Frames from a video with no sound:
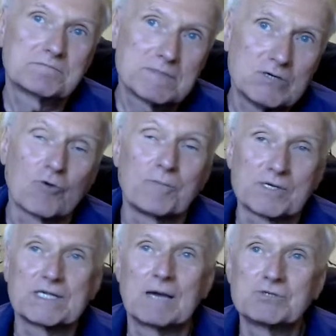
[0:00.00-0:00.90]
your
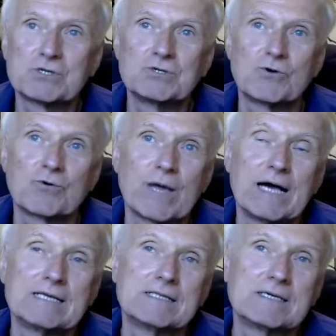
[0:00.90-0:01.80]
perception is your
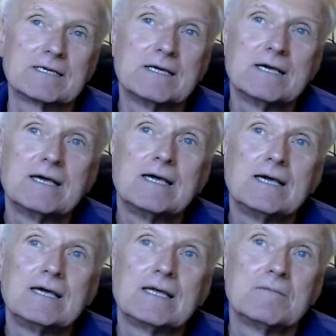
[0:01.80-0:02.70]
reality.
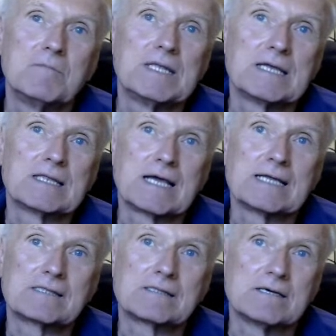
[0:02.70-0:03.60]
Meaning
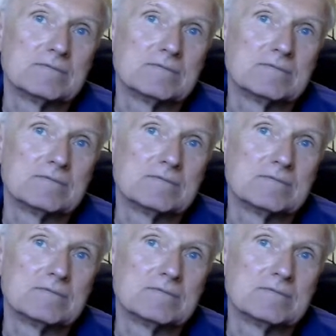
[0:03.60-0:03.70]
that,